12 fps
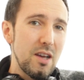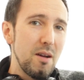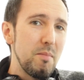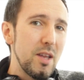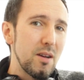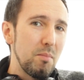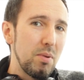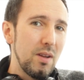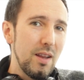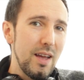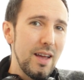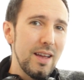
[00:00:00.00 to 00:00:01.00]
to come into
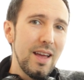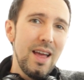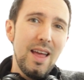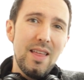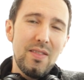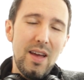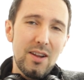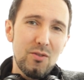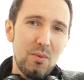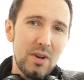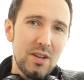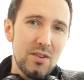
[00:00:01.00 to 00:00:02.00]
play,
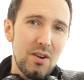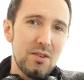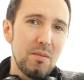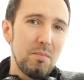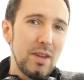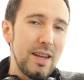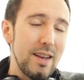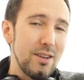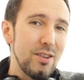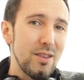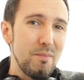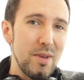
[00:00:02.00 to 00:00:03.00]
that's where it can start to bleed
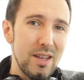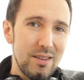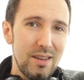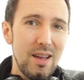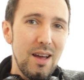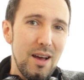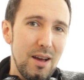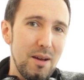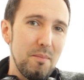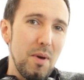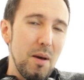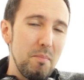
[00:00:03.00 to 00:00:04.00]
into the mids
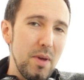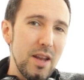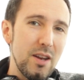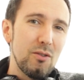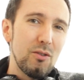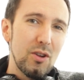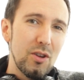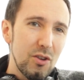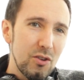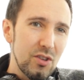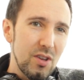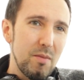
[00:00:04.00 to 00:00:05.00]
a bit, and you
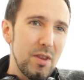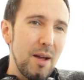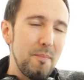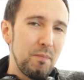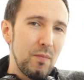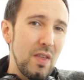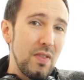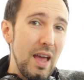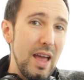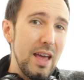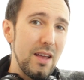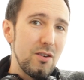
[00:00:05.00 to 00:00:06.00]
lose some of that
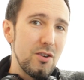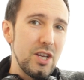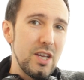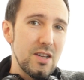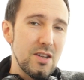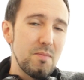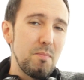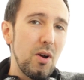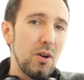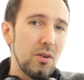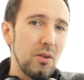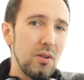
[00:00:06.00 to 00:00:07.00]
energy and
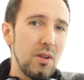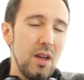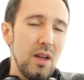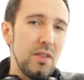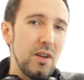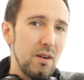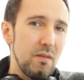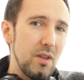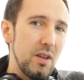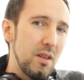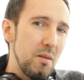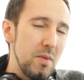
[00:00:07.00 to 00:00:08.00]
sparkle there
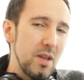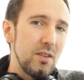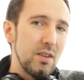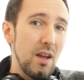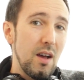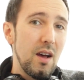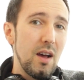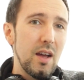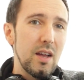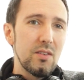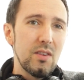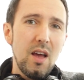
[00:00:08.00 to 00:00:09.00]
in the mids and the
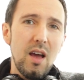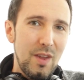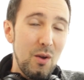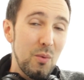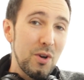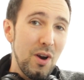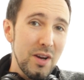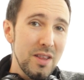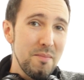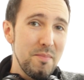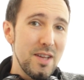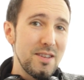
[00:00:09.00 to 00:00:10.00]
highs. Regarding
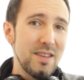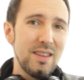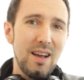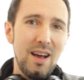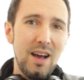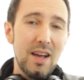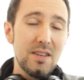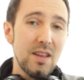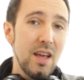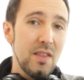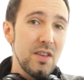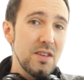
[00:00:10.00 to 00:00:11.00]
the mids and the highs,
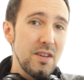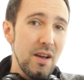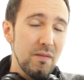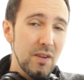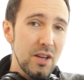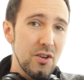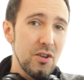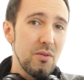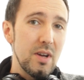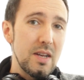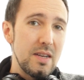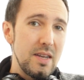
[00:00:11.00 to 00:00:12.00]
these definitely
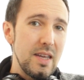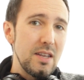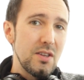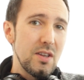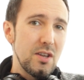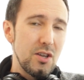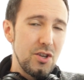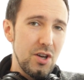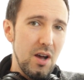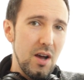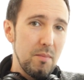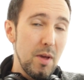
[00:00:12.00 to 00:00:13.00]
do a decent
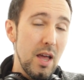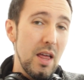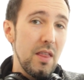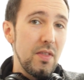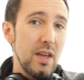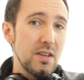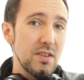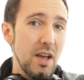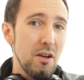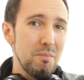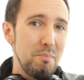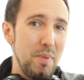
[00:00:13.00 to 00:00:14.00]
job. They
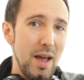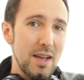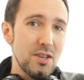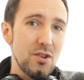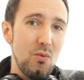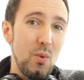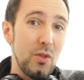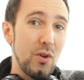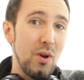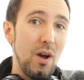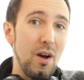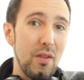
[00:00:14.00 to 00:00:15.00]
sound best when
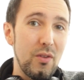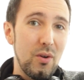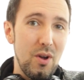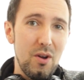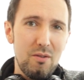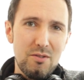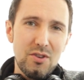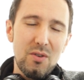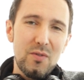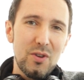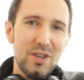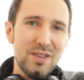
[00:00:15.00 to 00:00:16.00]
they're on their own. So
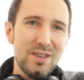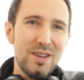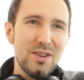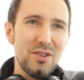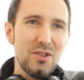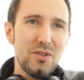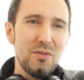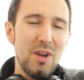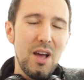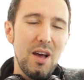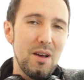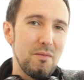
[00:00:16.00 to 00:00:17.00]
if you're listening to
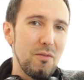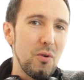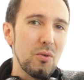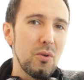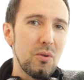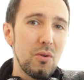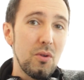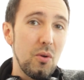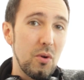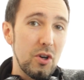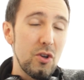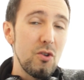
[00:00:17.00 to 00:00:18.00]
vocal
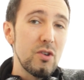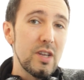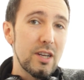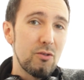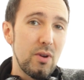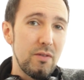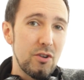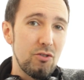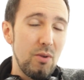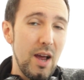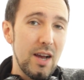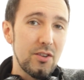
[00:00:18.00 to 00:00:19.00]
or acoustic driven
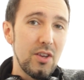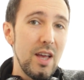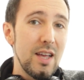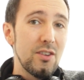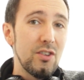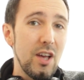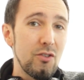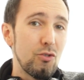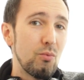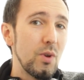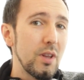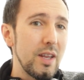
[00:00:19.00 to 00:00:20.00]
tracks,
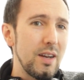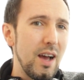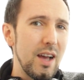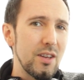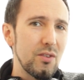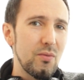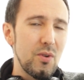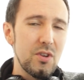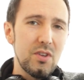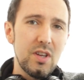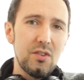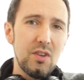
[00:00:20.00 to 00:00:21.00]
sounds really nice. For
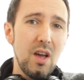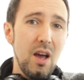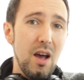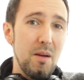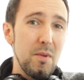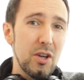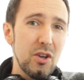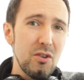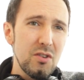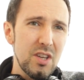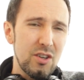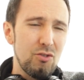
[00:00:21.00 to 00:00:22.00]
instance,
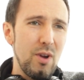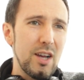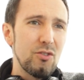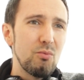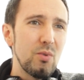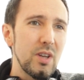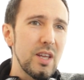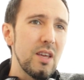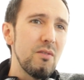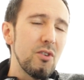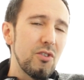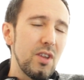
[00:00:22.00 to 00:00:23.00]
acoustic tracks really
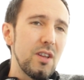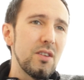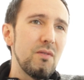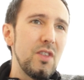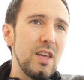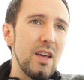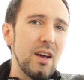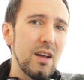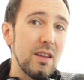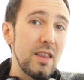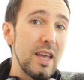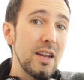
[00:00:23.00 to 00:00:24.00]
give you a sense of the
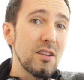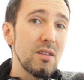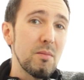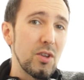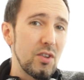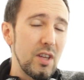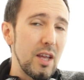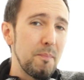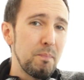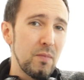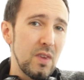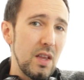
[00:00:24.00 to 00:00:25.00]

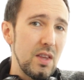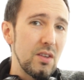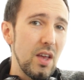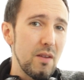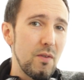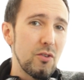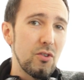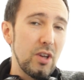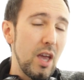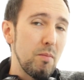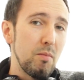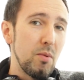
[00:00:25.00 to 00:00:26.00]
intimacy that these headphones are
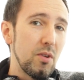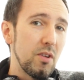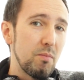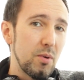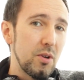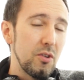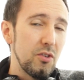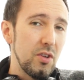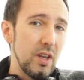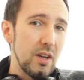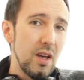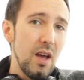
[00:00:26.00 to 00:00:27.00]
capable of
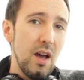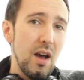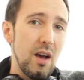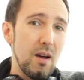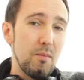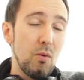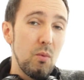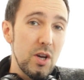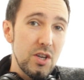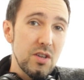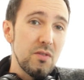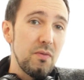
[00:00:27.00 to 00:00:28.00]
producing,
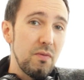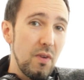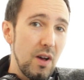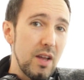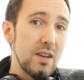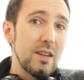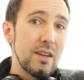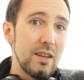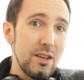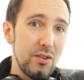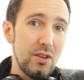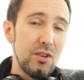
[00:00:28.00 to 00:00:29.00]
which is fun to
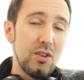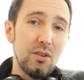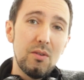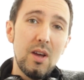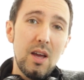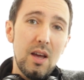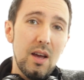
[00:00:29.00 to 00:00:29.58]
listen to.